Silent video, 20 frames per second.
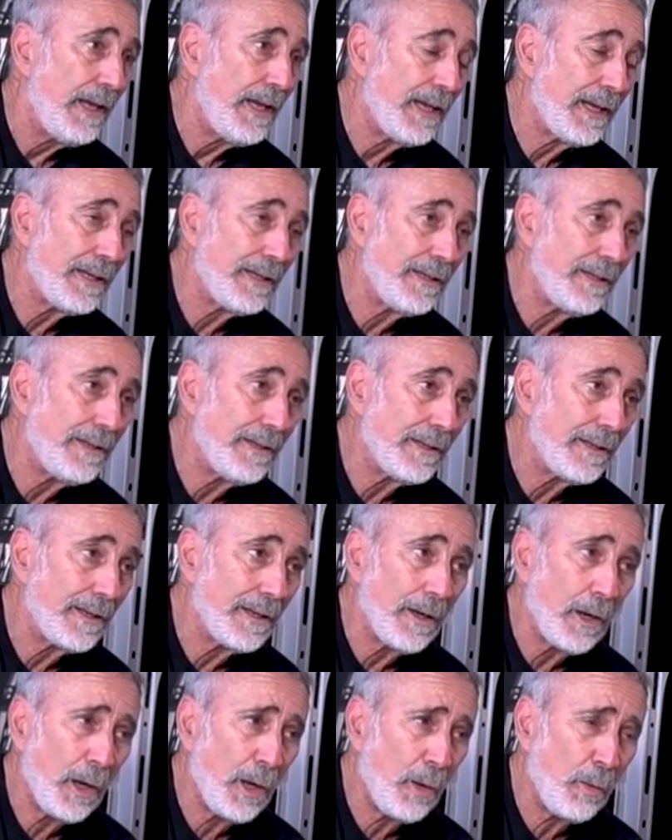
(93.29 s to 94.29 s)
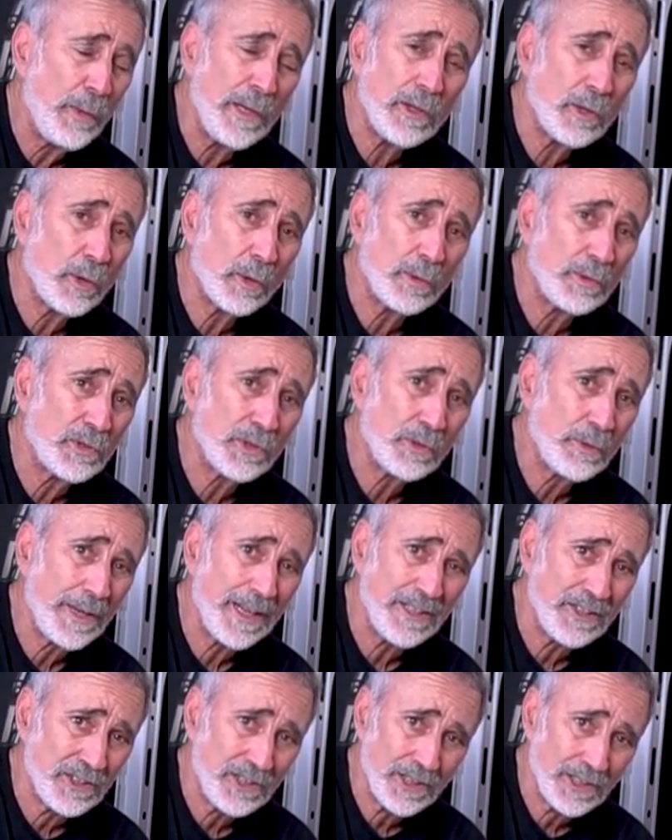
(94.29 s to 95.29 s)
And uh, oh, we thought it was the
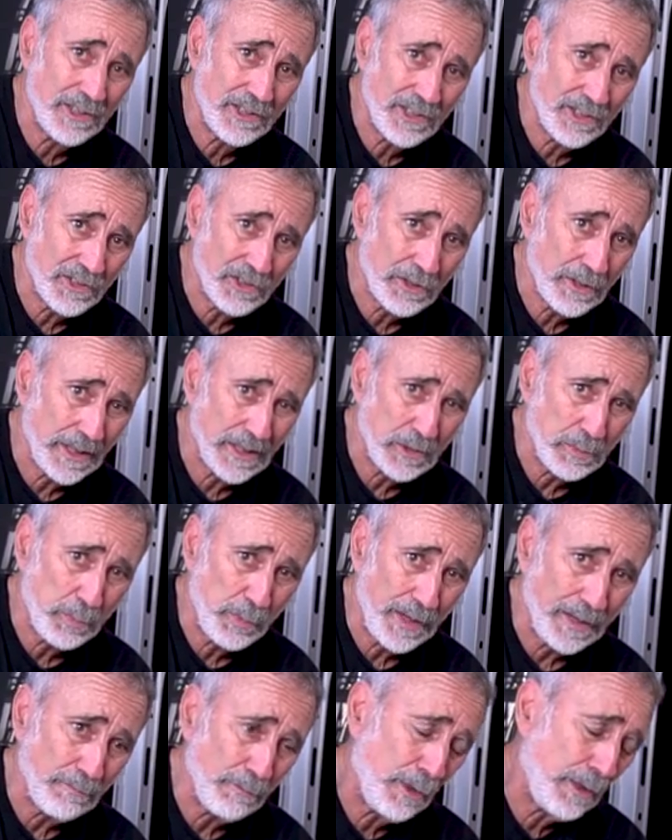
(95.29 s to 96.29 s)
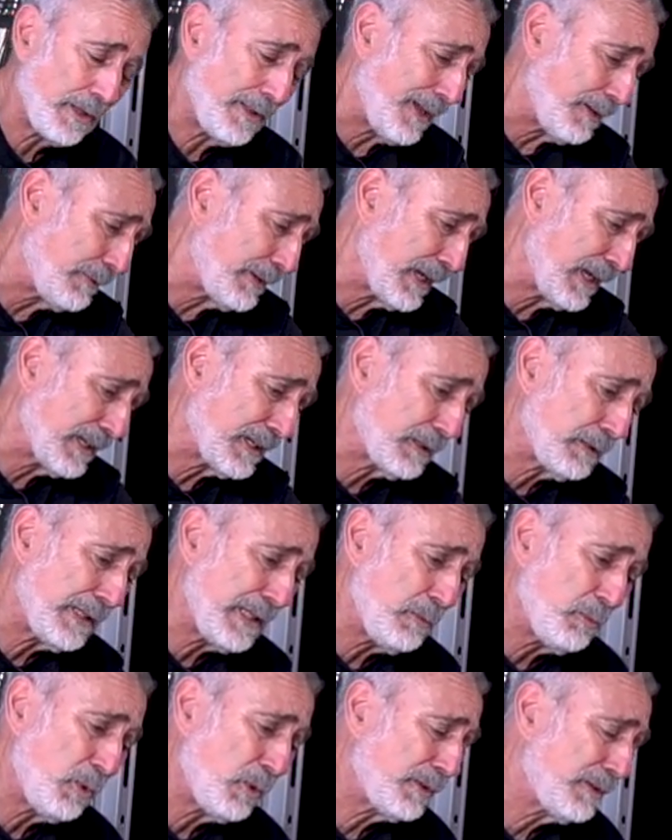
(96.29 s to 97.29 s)
greatest thing since sliced bread. Look at that, we got
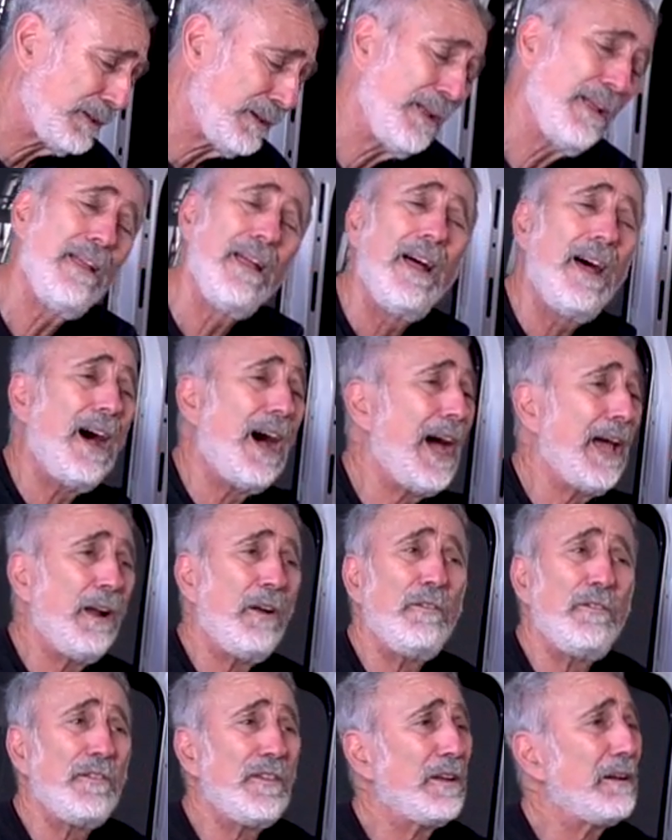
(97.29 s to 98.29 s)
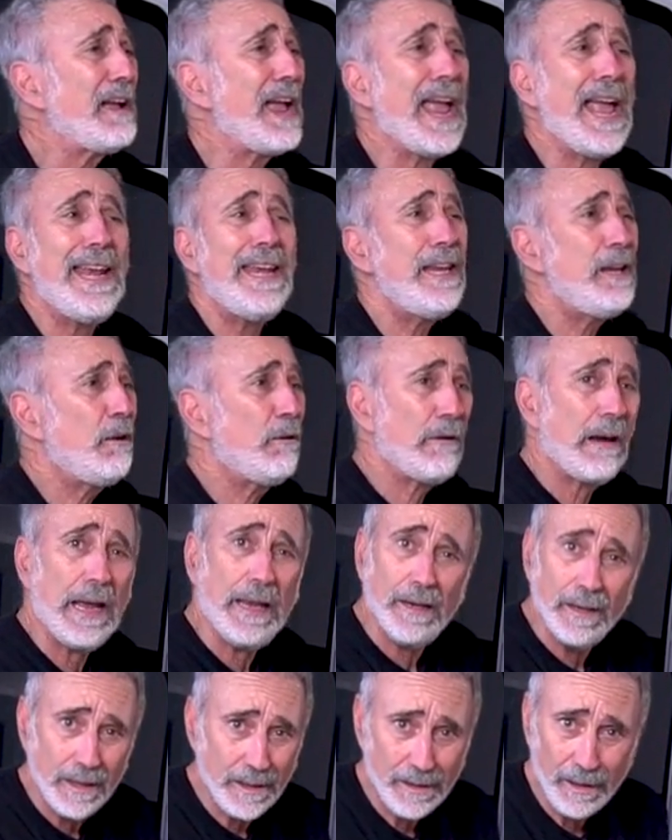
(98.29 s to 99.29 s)
clean water. I don't feel any
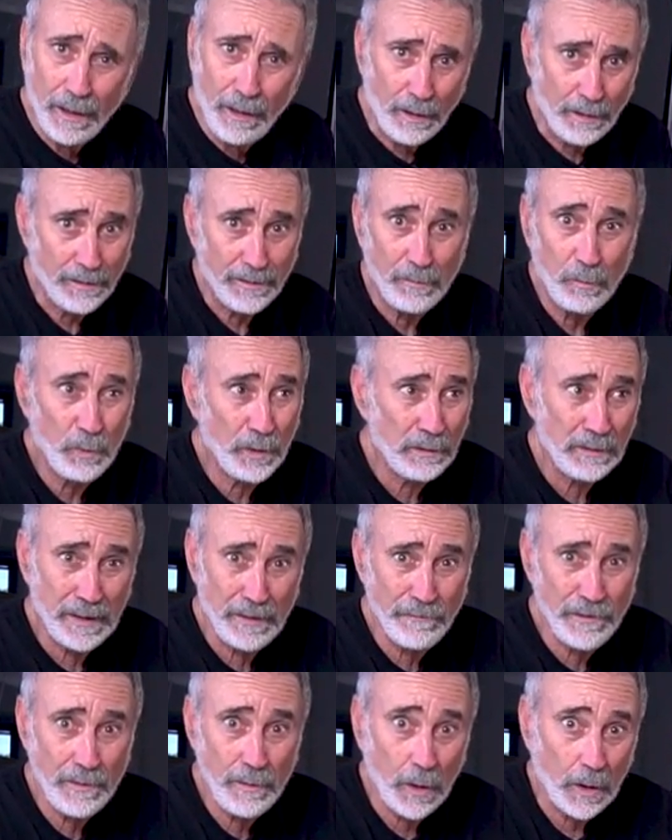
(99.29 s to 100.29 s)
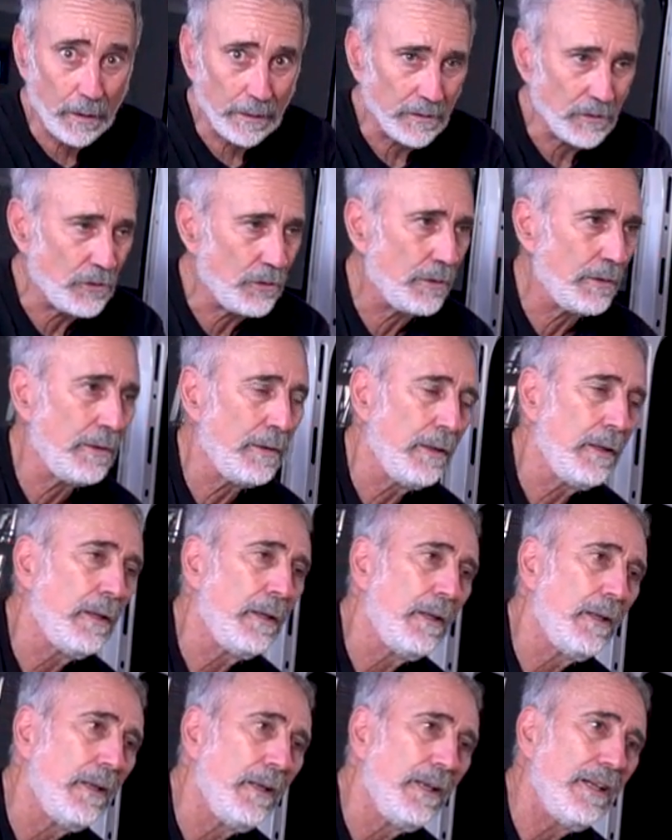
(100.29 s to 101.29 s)
grit. Oh, we're living large.
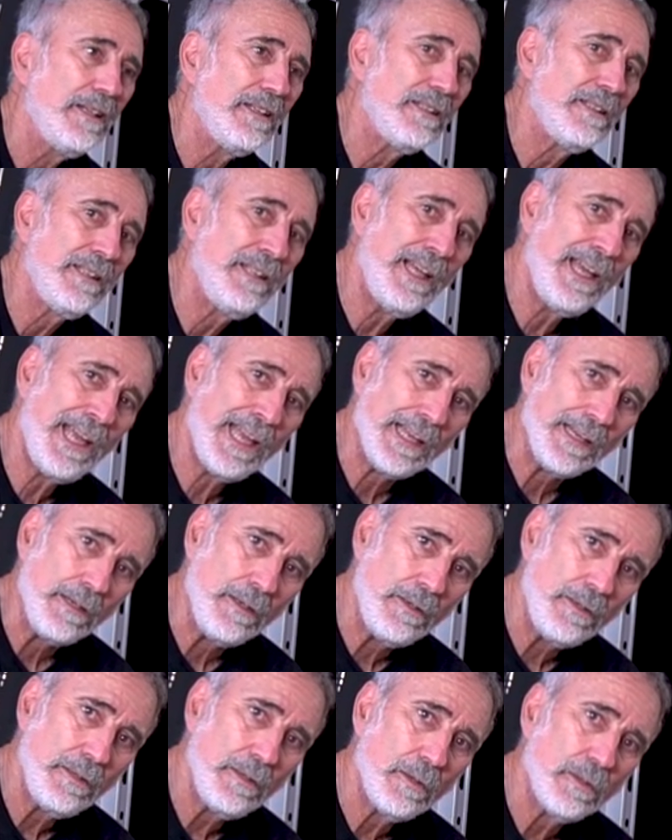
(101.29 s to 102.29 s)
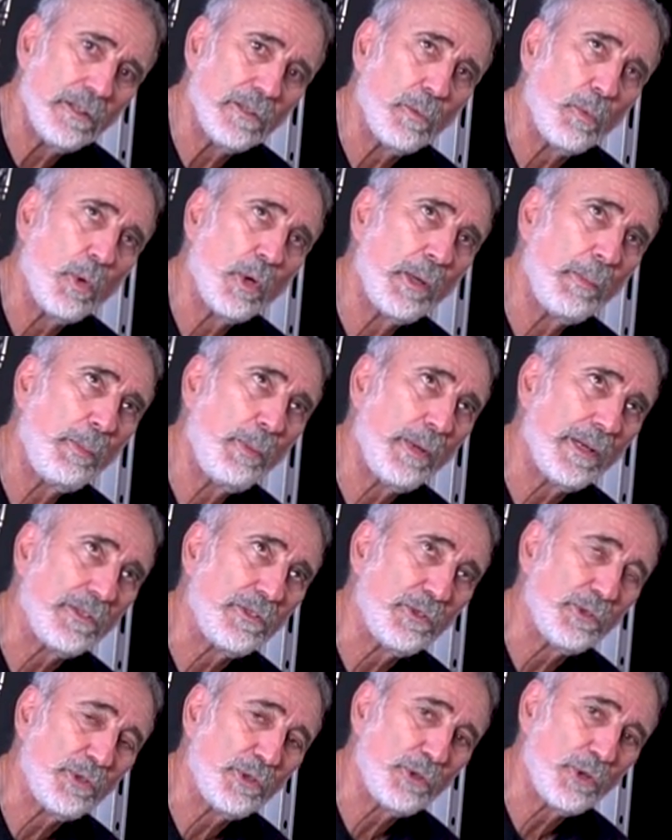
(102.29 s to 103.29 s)
Then the water
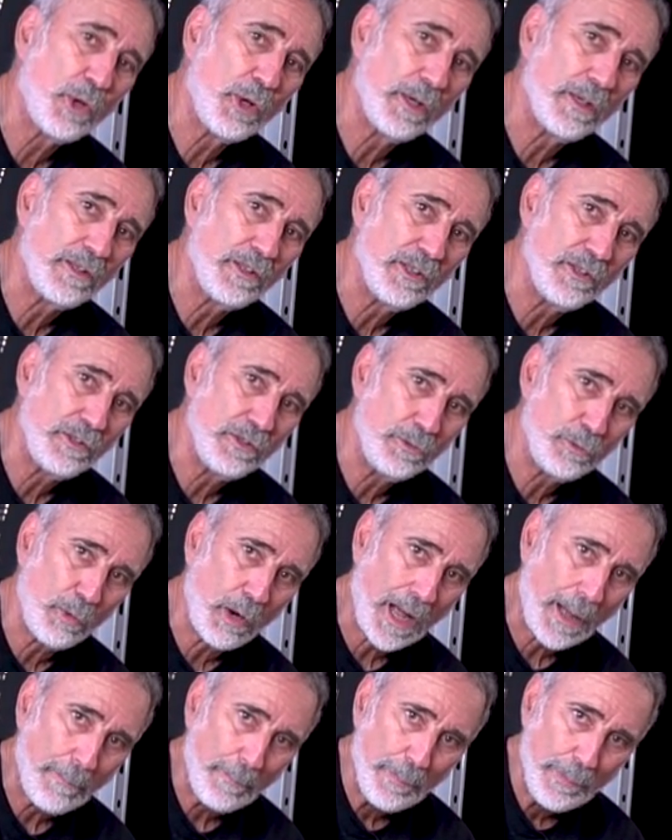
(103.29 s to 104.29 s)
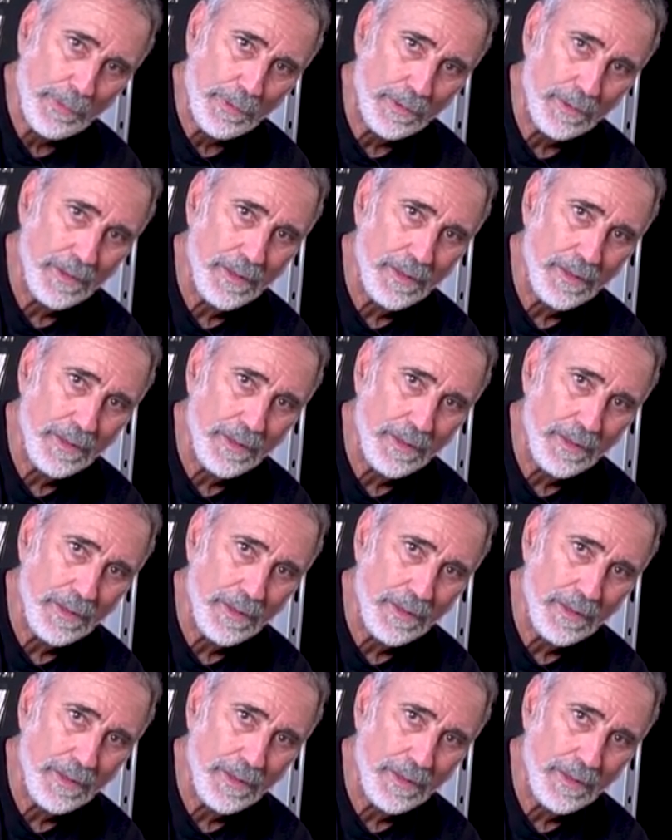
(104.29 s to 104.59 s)
pressure started to drop.